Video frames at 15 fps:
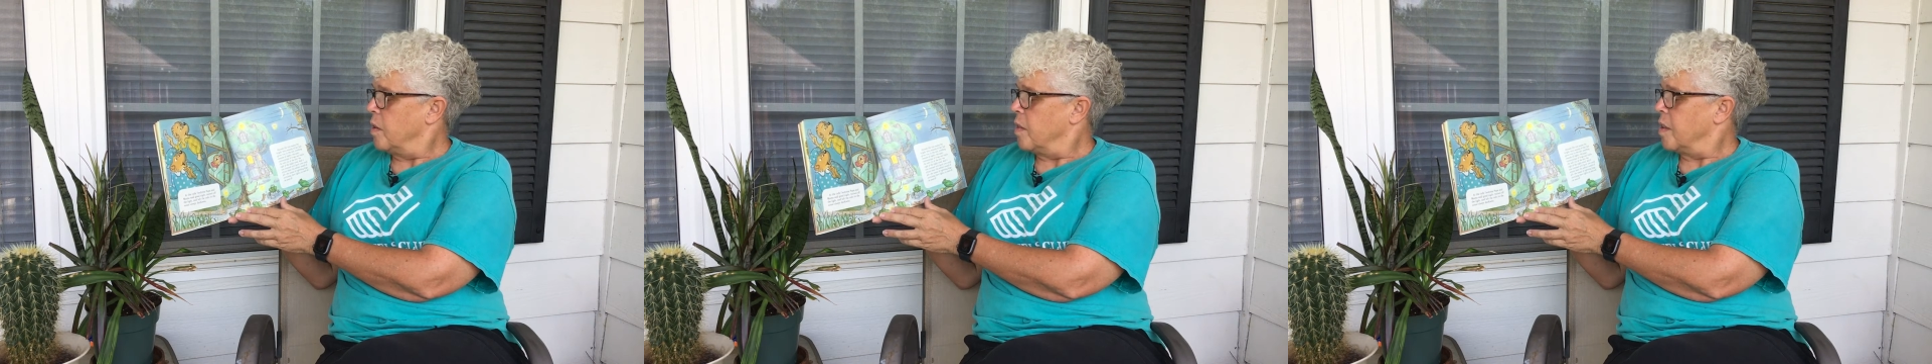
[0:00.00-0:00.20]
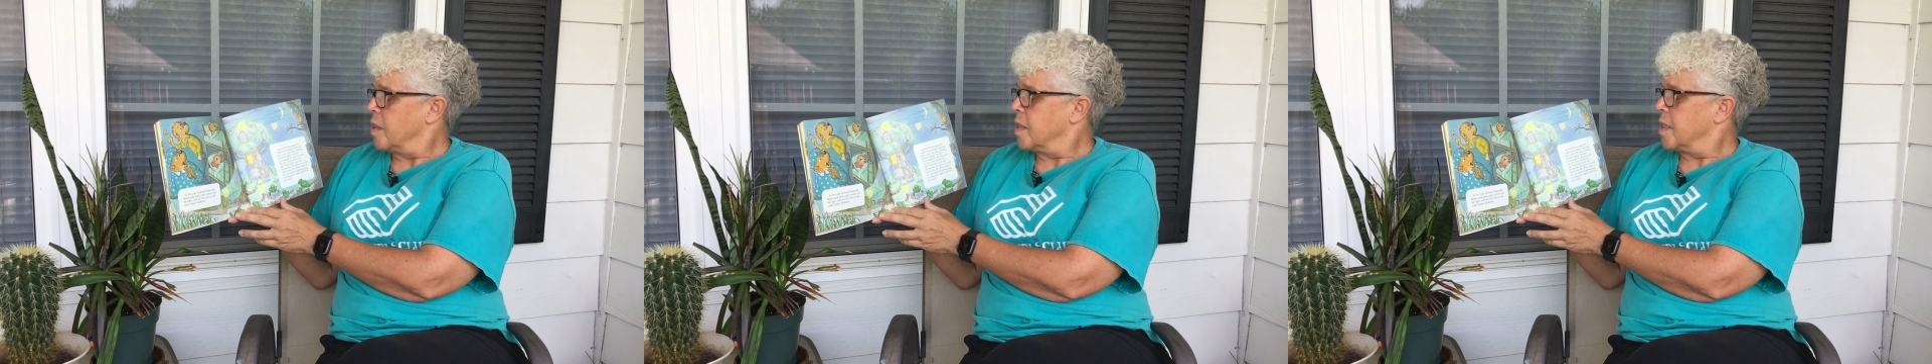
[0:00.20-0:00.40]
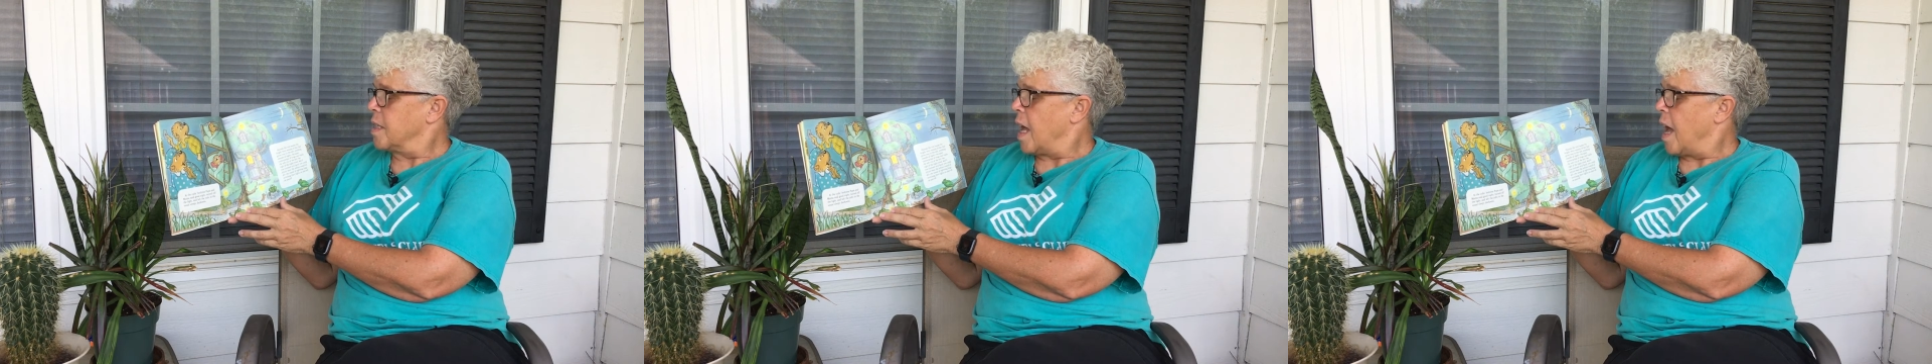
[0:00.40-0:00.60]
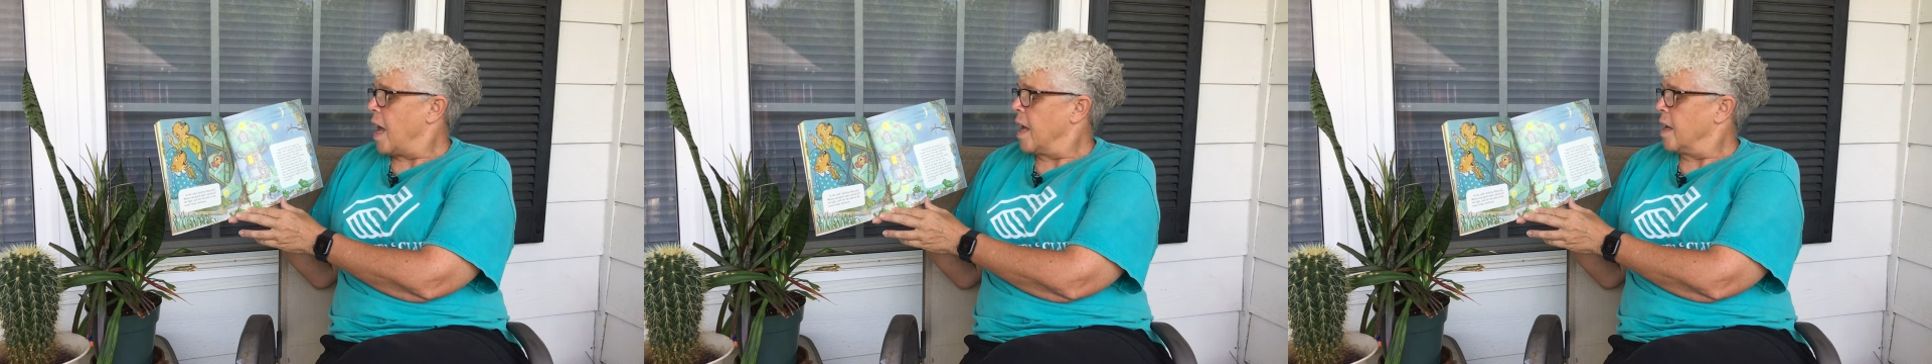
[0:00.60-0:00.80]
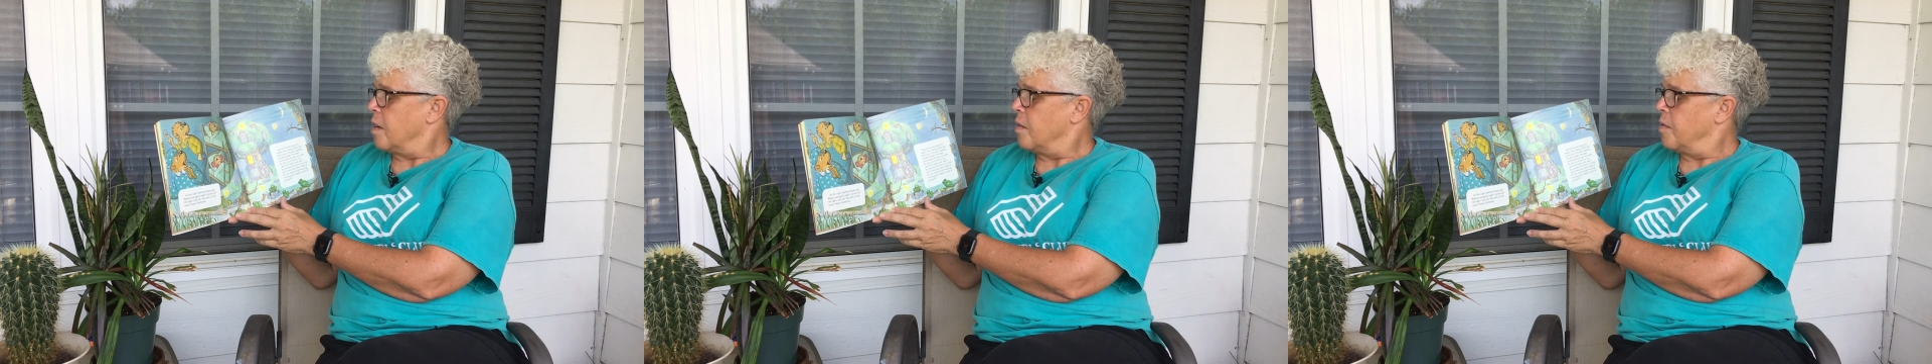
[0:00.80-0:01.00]
the
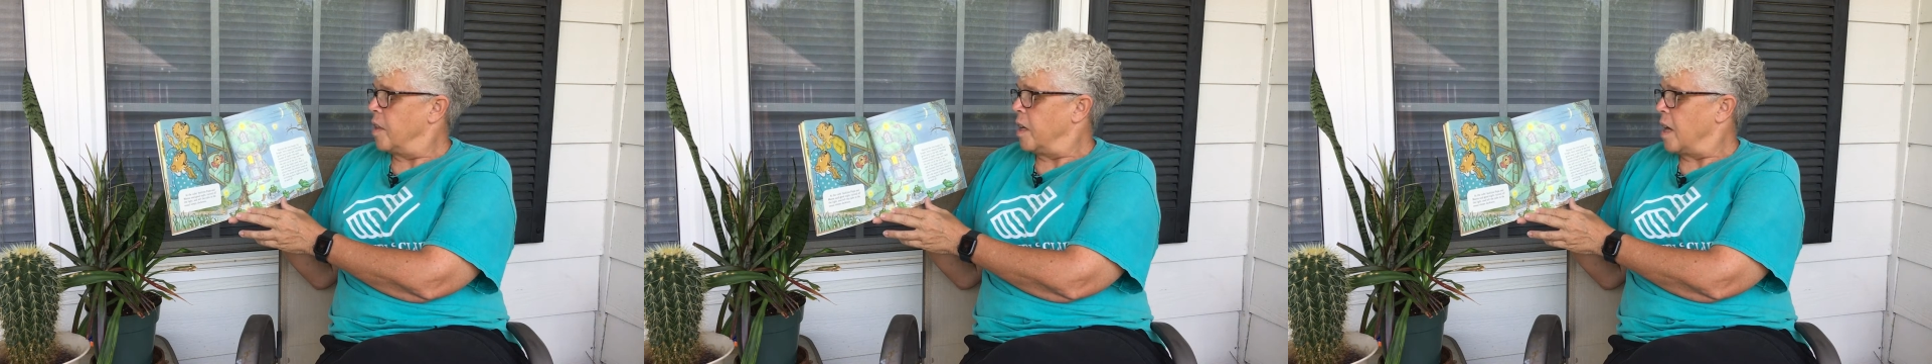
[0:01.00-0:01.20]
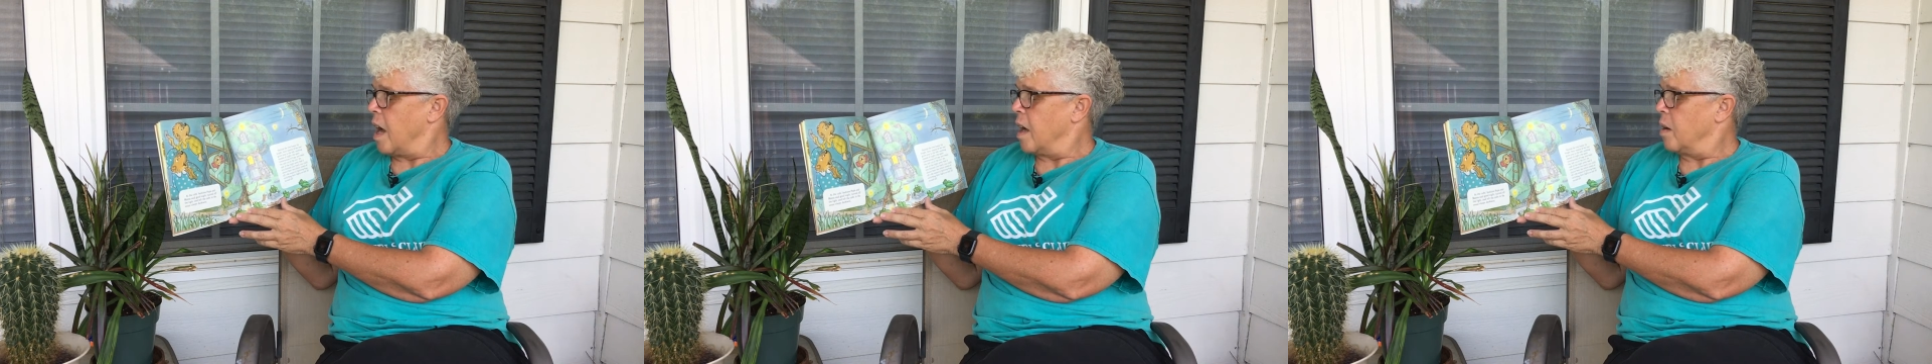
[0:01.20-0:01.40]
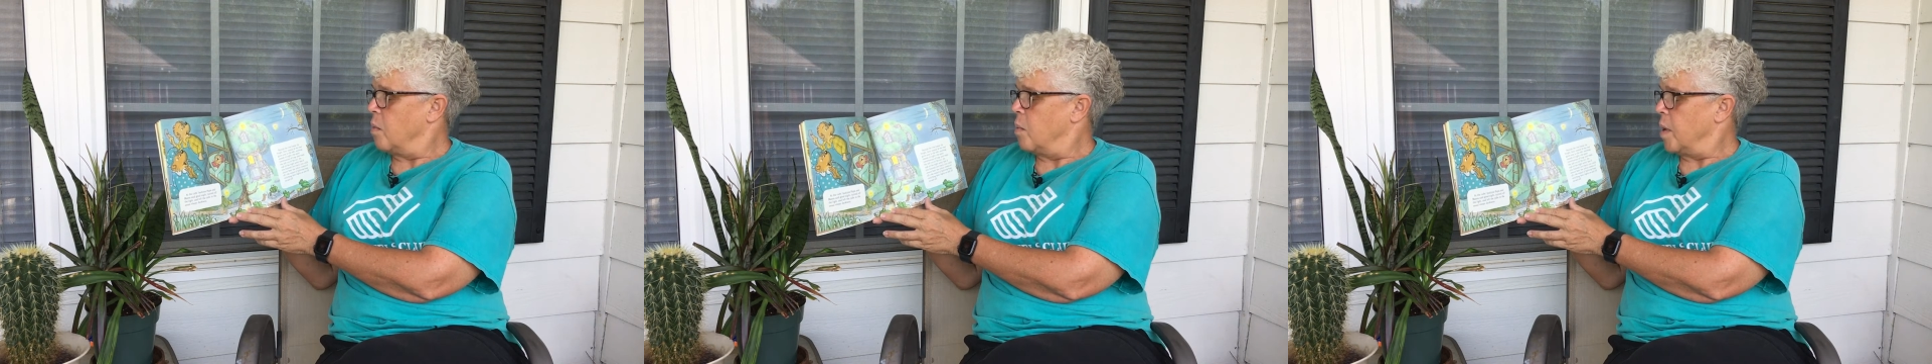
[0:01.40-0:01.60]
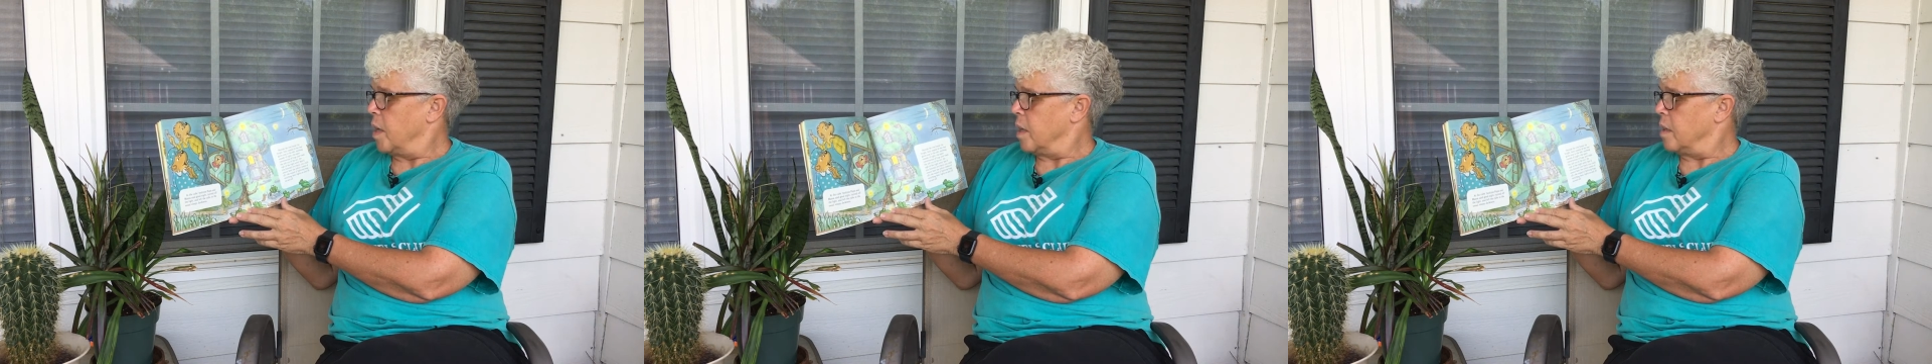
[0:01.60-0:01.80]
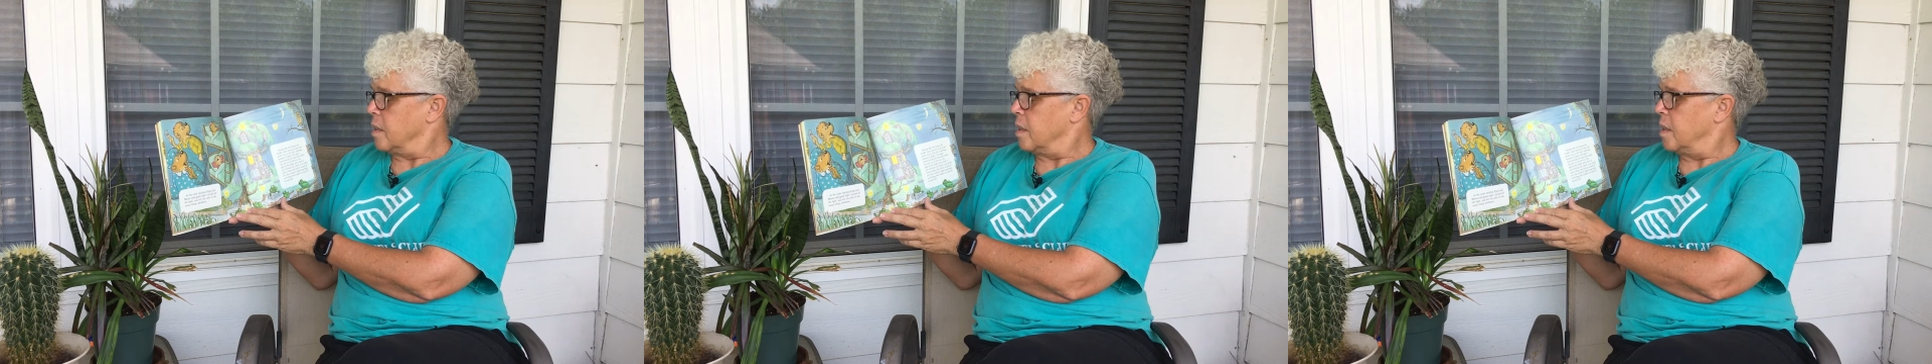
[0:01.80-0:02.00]
sigh of the night
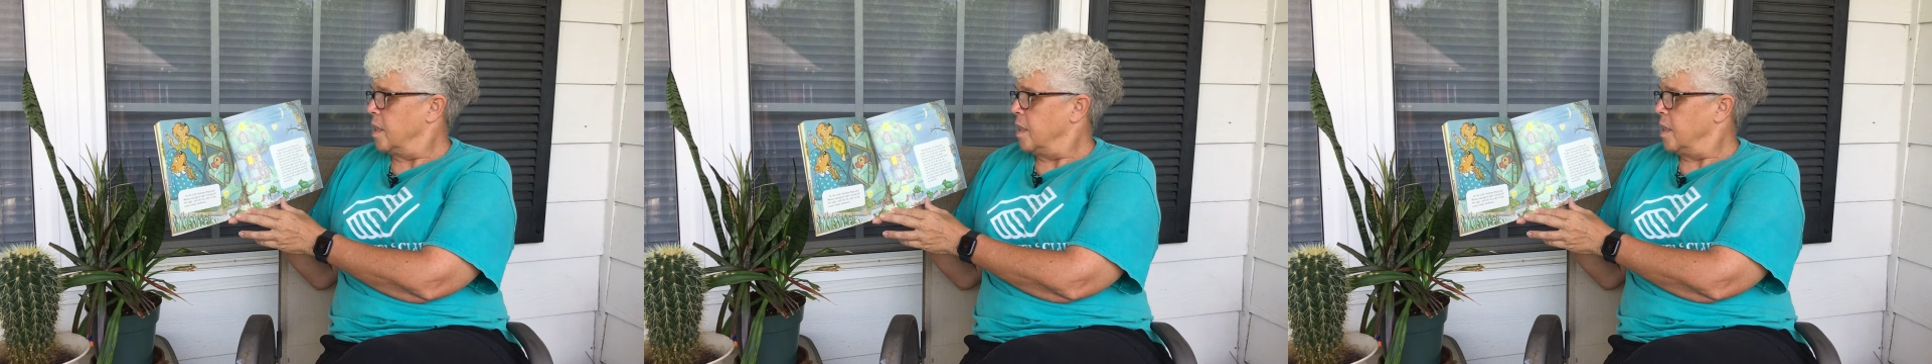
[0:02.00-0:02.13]
wind.